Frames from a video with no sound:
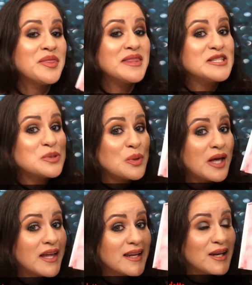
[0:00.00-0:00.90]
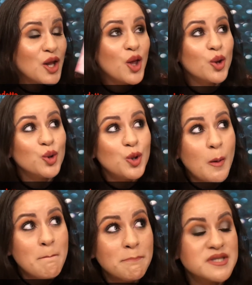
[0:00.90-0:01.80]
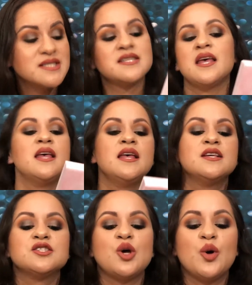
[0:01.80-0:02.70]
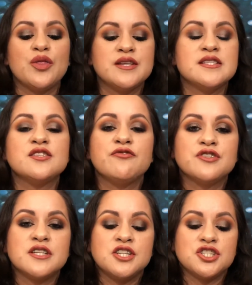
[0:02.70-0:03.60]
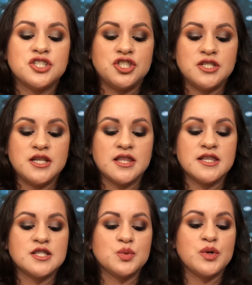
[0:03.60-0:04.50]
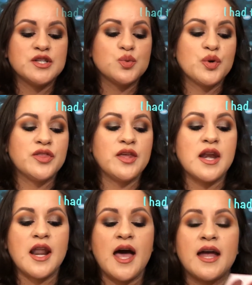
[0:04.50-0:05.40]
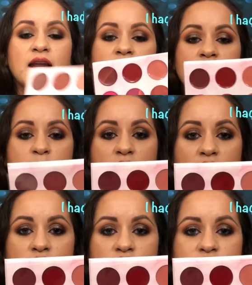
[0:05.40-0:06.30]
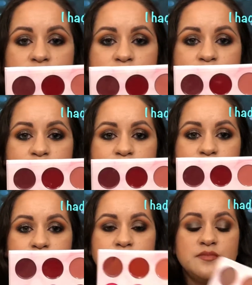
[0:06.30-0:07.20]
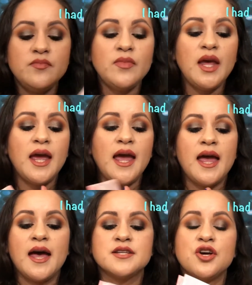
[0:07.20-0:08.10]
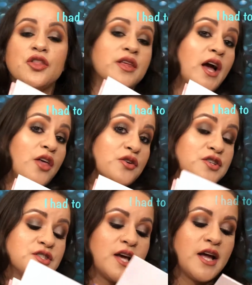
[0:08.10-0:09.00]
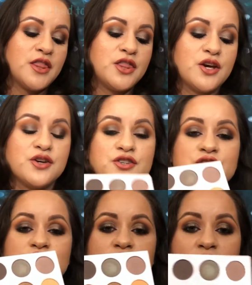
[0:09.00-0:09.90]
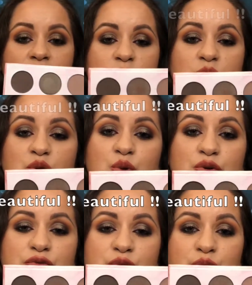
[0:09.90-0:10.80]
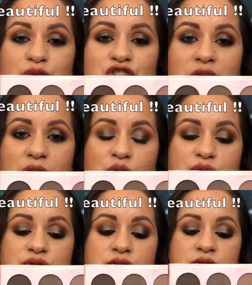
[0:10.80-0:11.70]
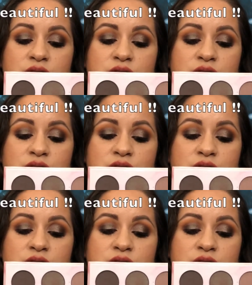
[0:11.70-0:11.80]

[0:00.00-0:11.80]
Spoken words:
this one. Oops. So this is the first edition she did. This was with 9 lip colors. And on the other side, there's 9 beautiful shadows.